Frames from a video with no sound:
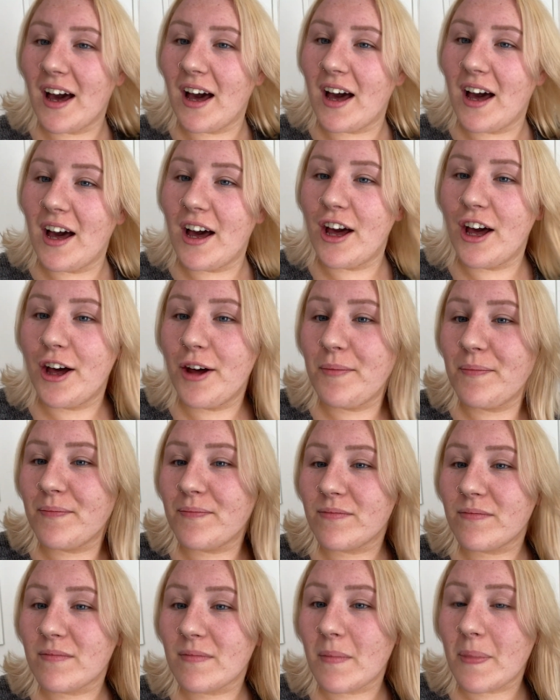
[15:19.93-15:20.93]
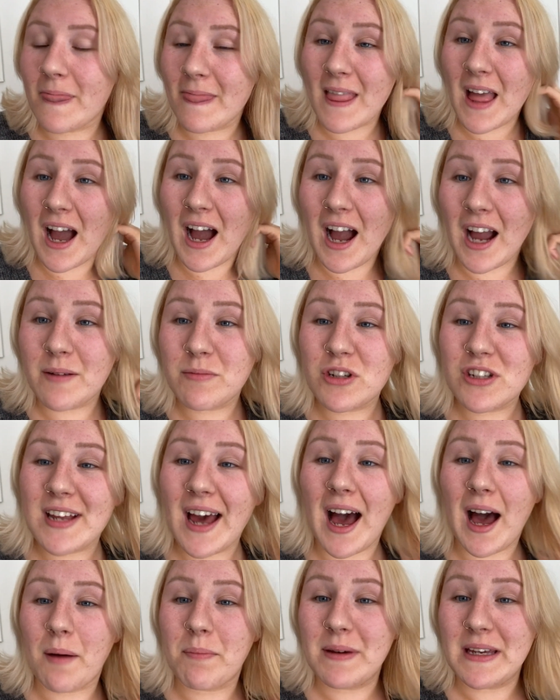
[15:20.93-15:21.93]
I'm just
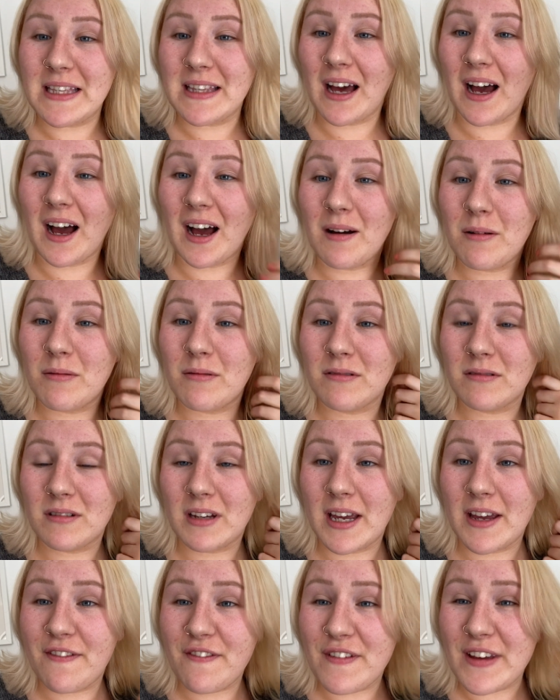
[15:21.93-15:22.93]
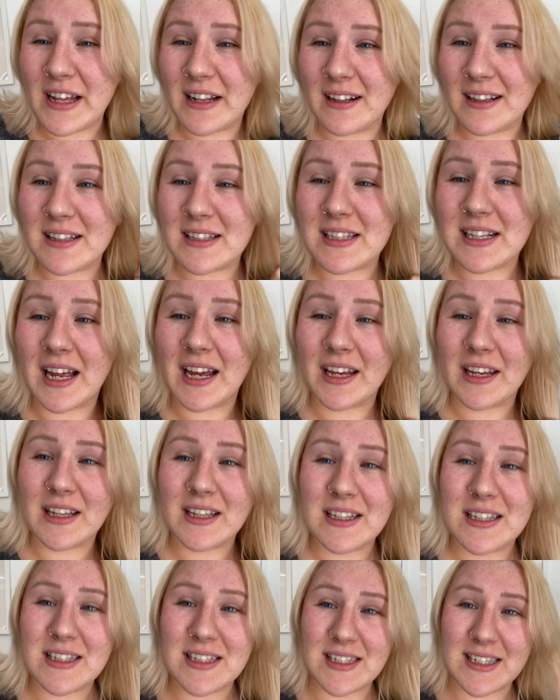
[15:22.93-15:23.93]
happy that it feels like
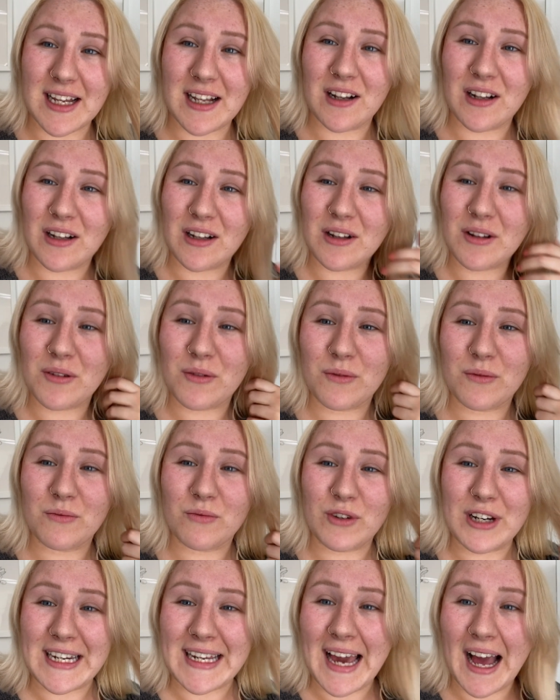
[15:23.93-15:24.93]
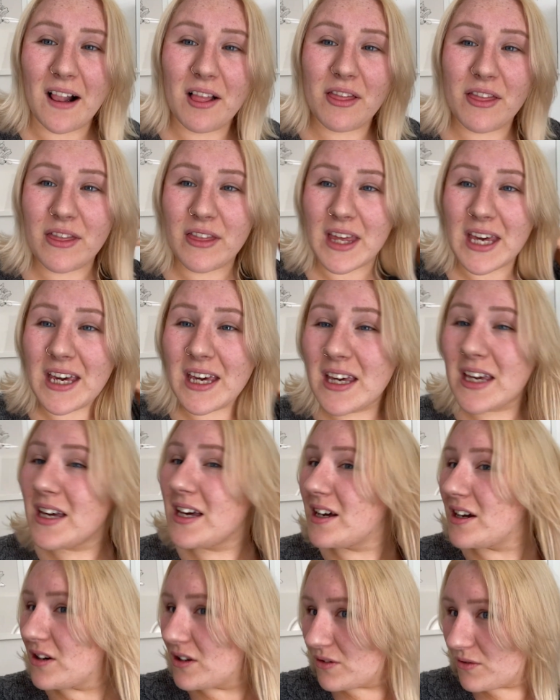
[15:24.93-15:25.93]
still really healthy
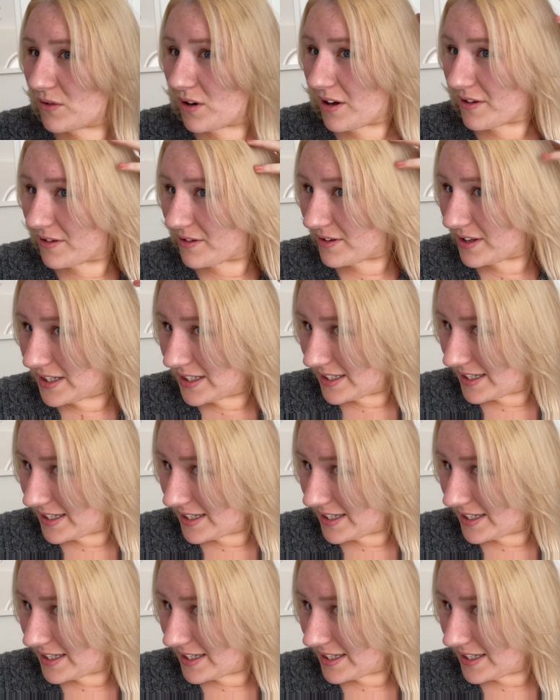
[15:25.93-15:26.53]
rather than